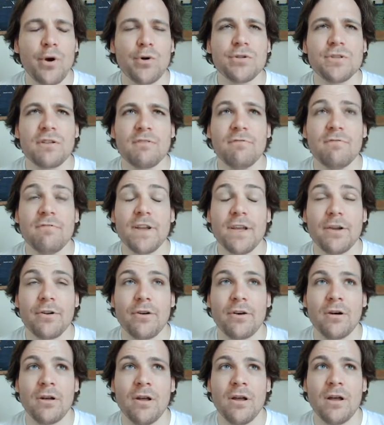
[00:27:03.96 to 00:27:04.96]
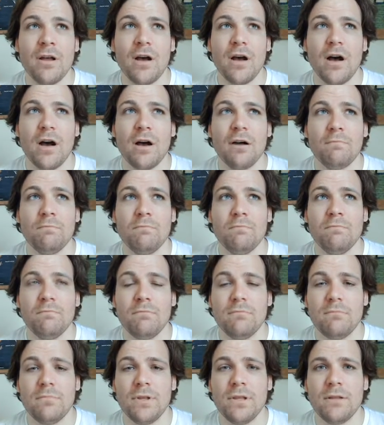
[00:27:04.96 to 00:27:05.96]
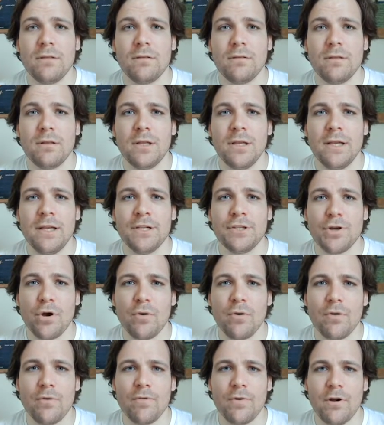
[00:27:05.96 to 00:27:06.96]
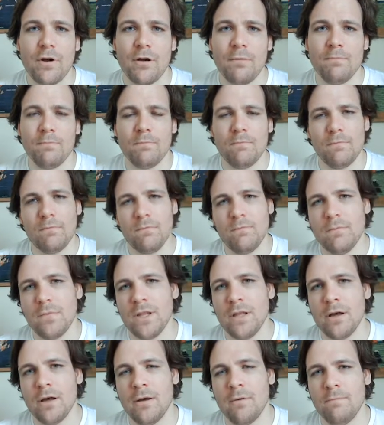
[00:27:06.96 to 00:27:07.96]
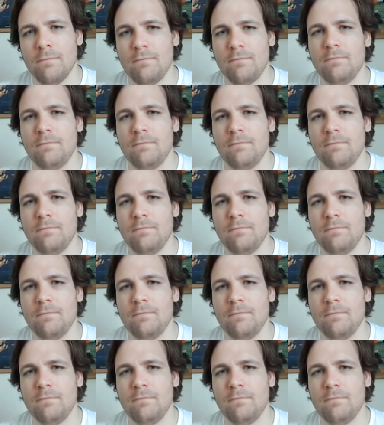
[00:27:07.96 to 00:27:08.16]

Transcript: figure. The Joker from the